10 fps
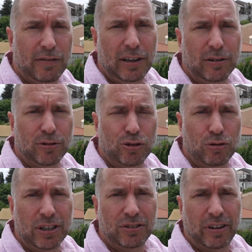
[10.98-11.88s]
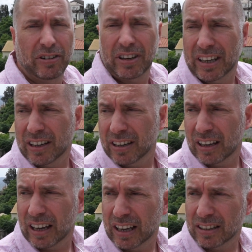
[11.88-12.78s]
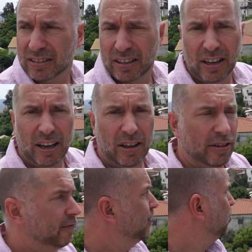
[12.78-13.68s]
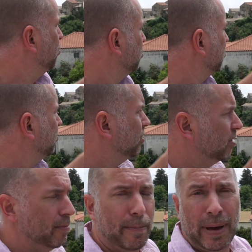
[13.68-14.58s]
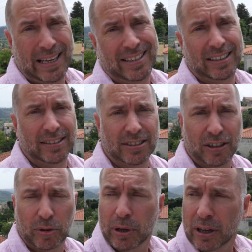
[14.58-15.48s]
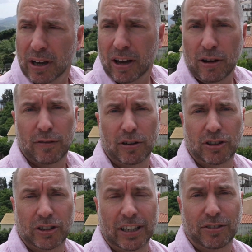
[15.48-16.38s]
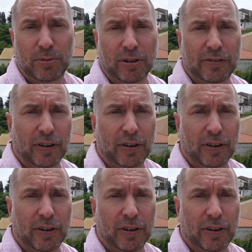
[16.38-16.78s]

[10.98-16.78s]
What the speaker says: lovely little streets around here and the view's amazing, so hopefully I should get some nice